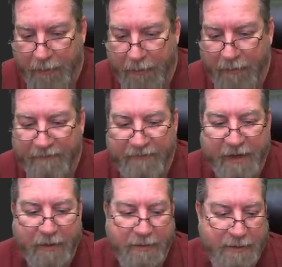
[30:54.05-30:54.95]
You're a
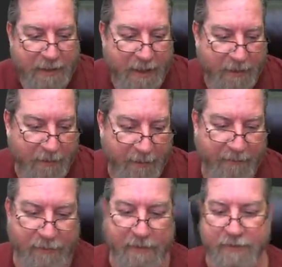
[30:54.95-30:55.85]
figure designer. If
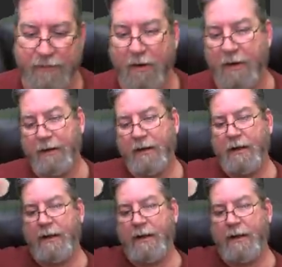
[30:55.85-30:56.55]
you're just drawing,